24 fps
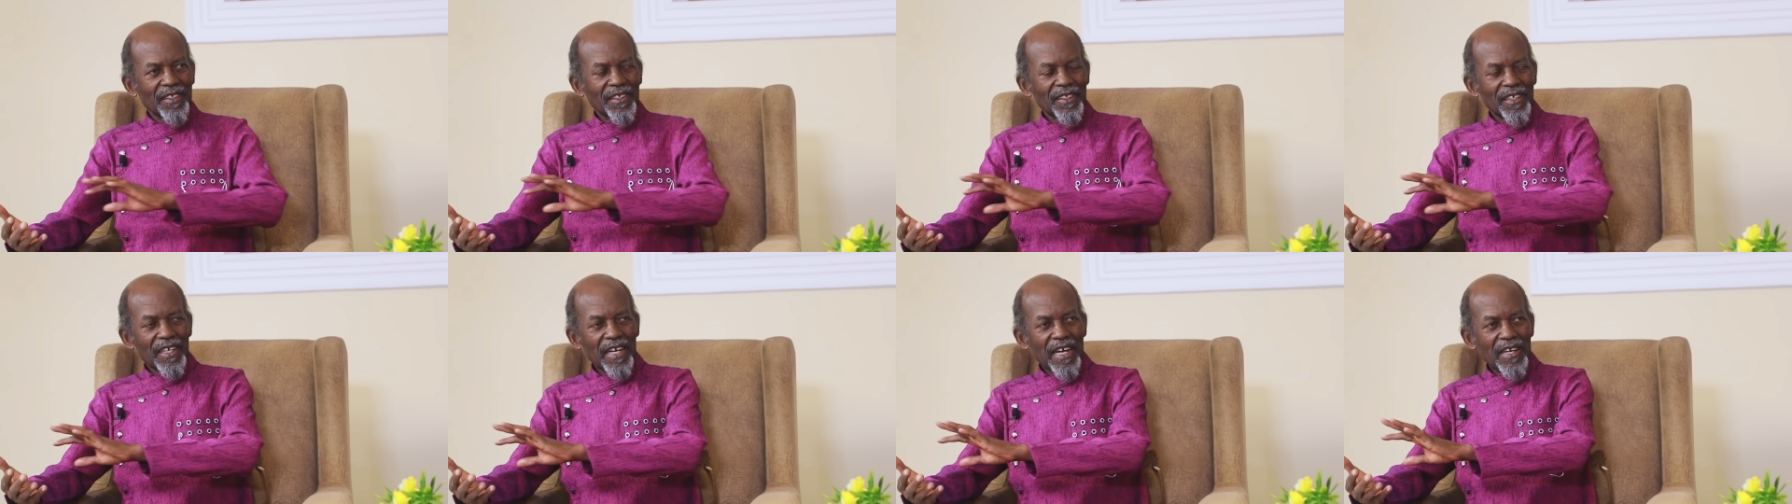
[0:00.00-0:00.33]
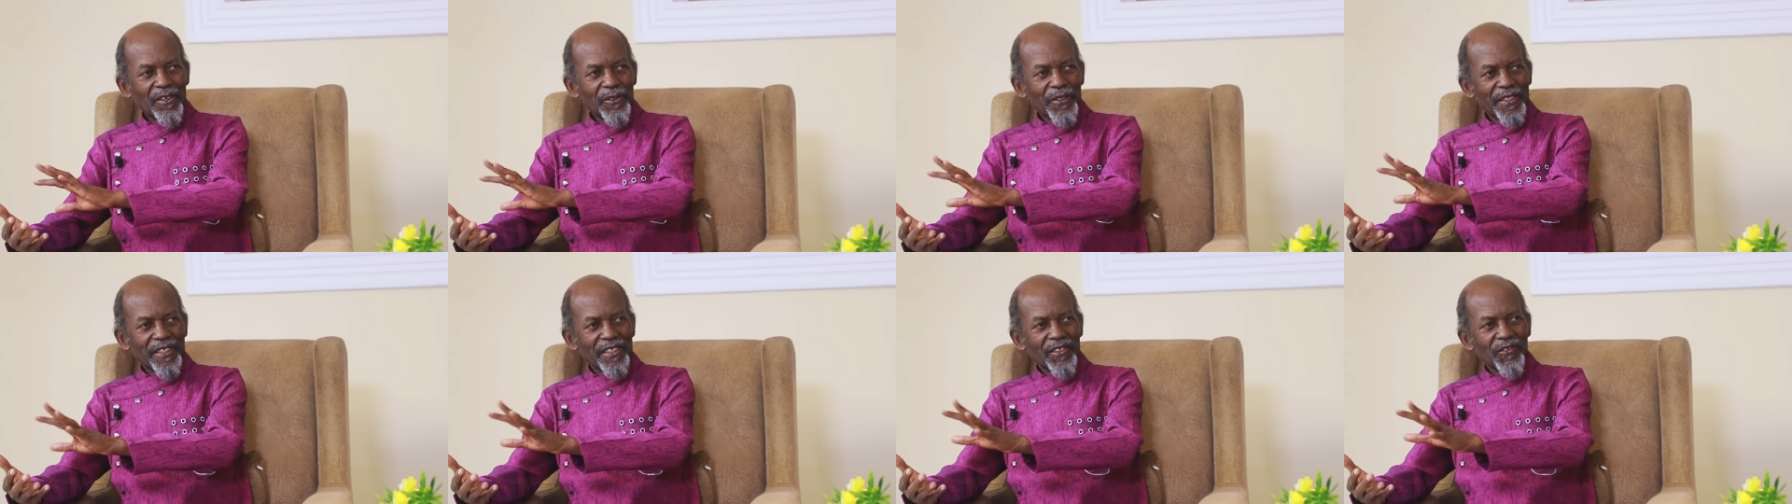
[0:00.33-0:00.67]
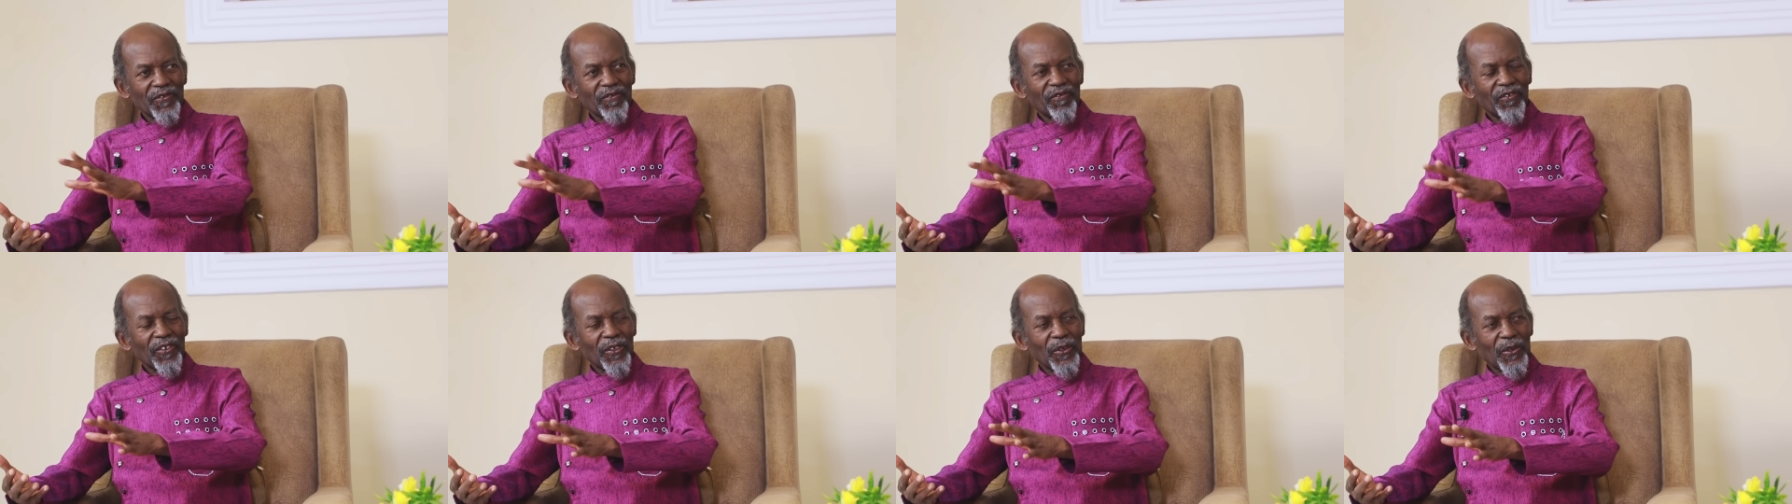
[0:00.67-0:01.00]
how it is
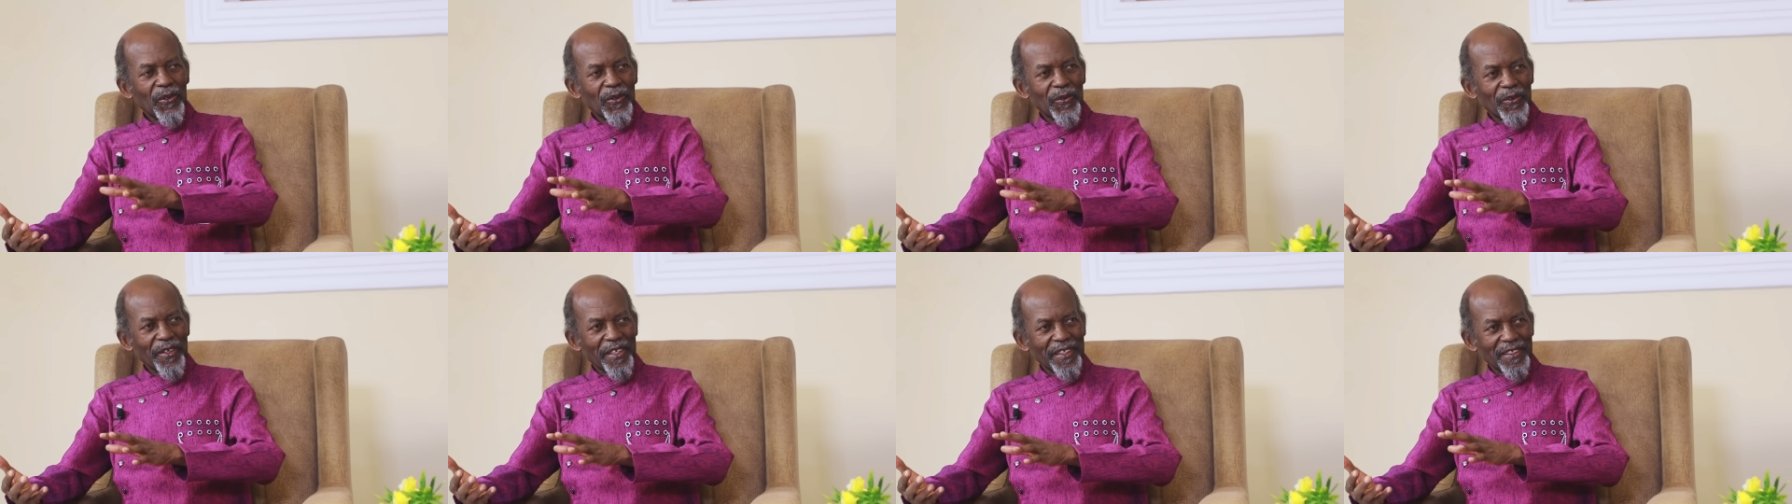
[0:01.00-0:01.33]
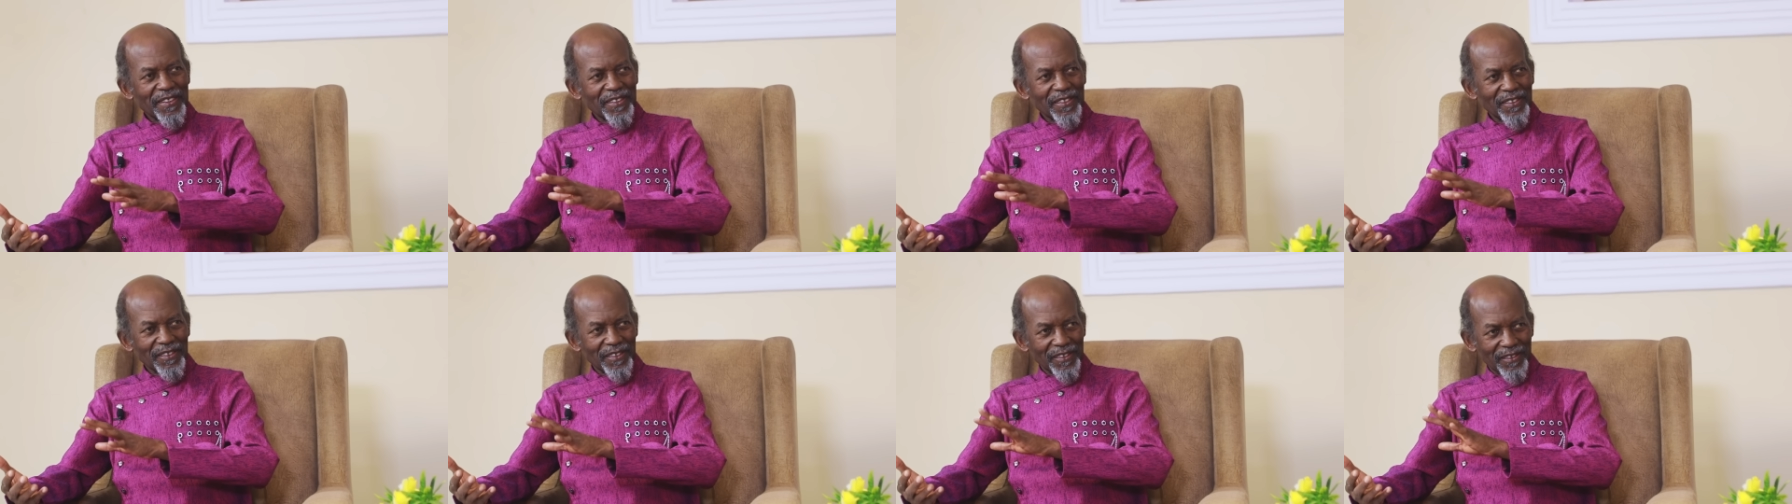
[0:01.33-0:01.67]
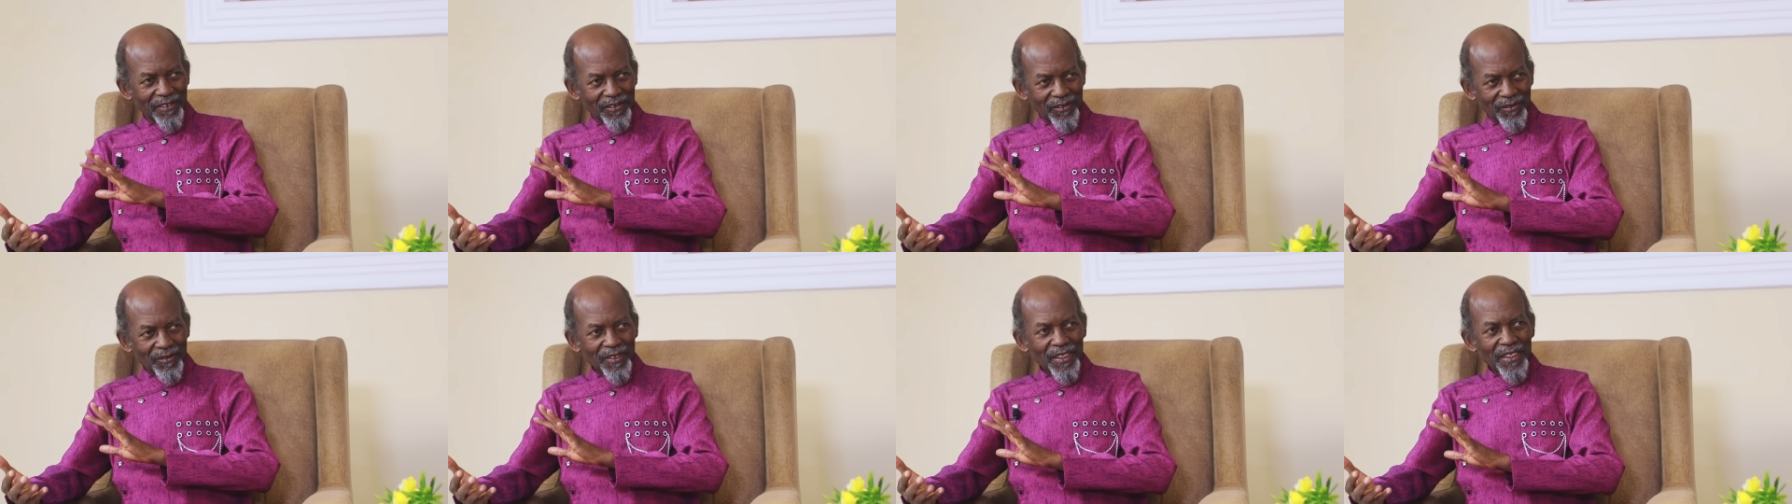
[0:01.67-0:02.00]
flowing,
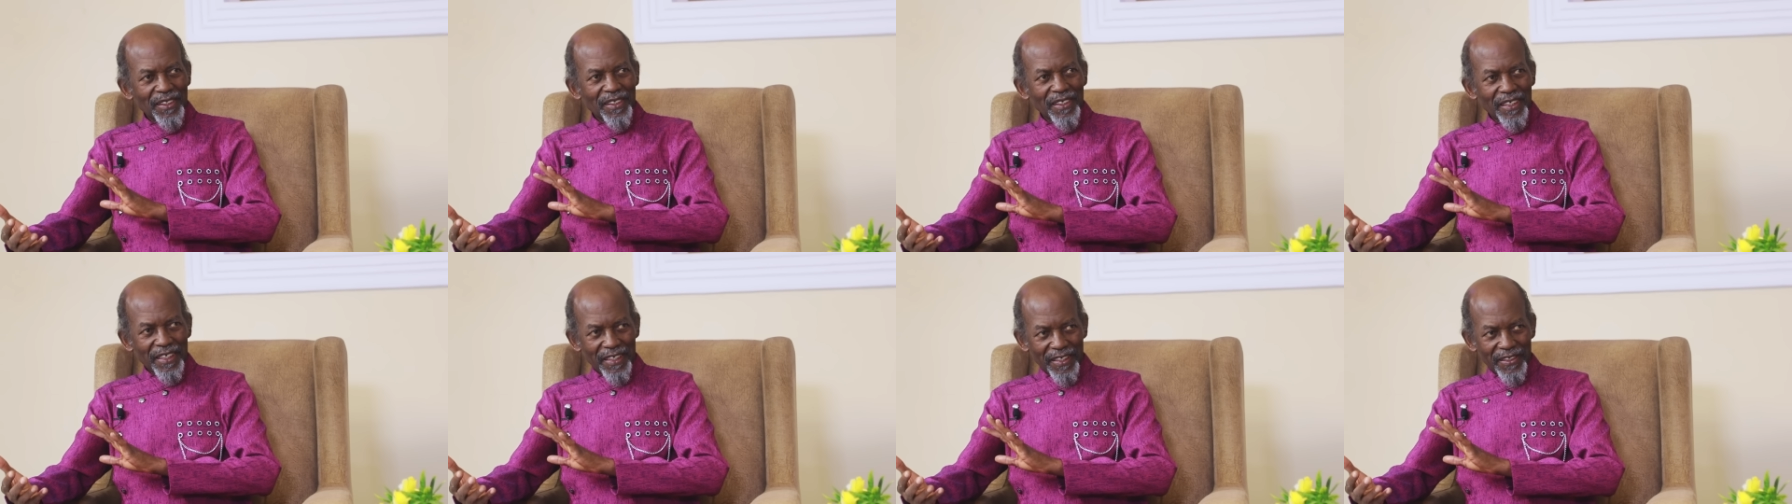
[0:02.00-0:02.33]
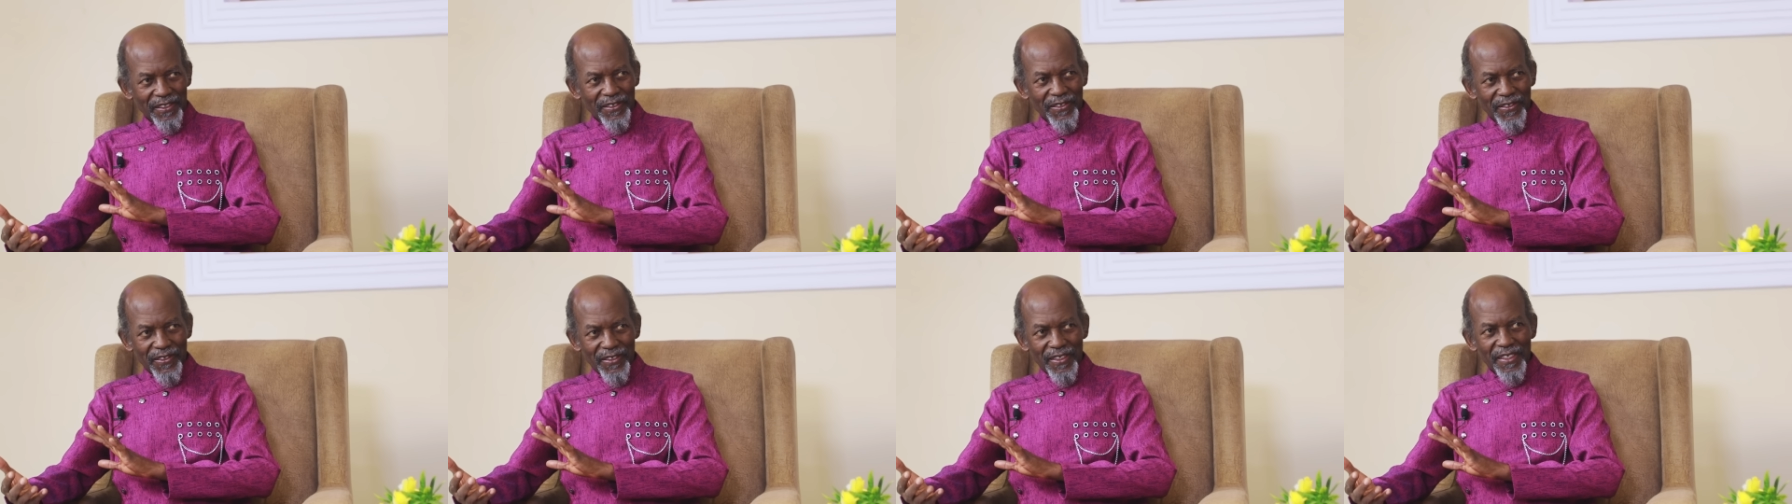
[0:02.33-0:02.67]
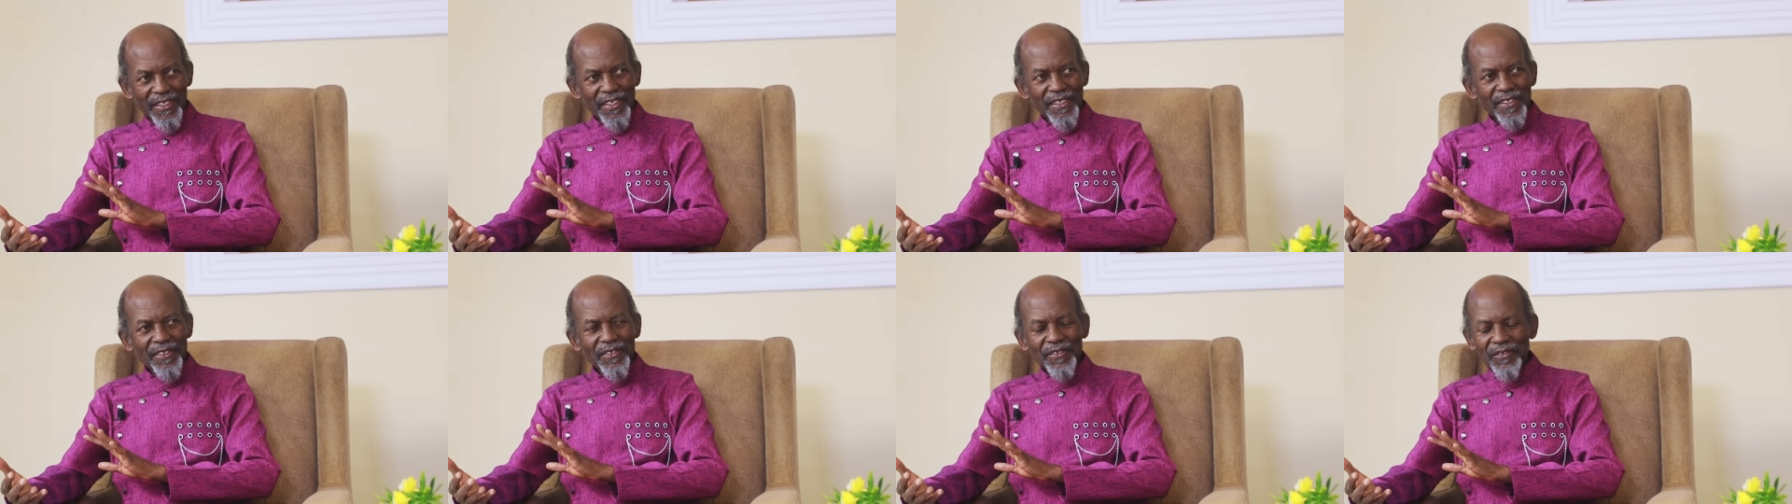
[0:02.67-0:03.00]
it is
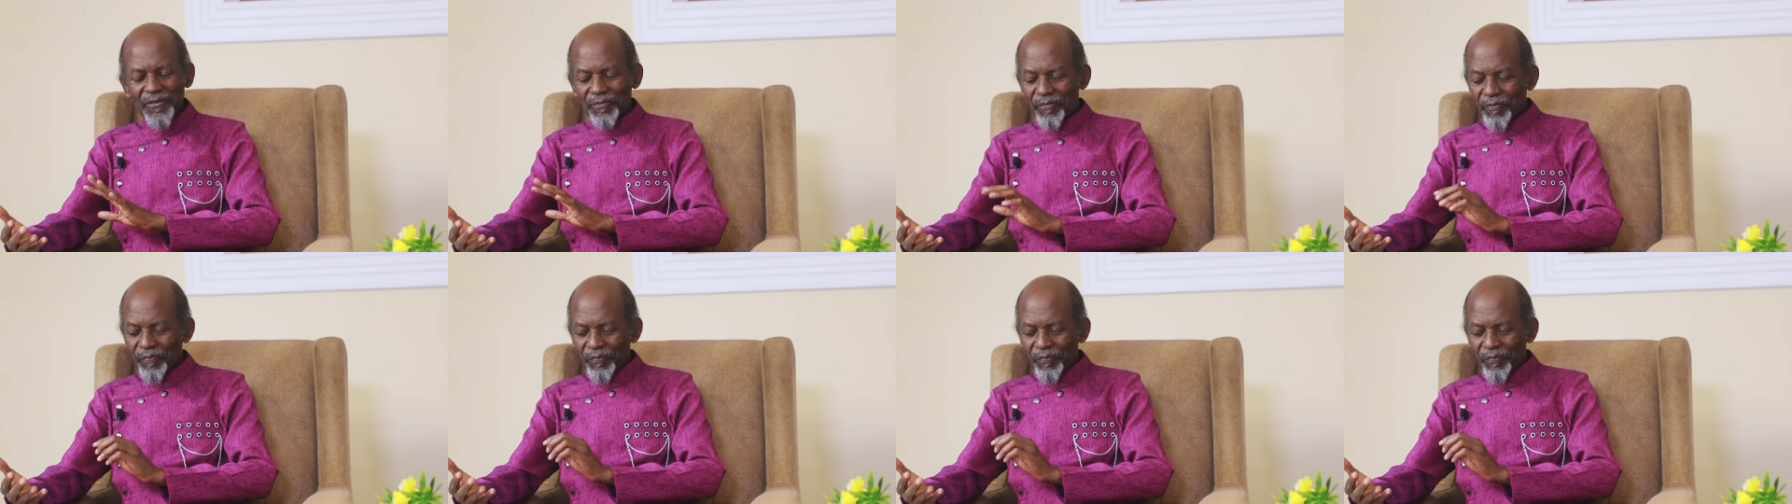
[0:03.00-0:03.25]
seen.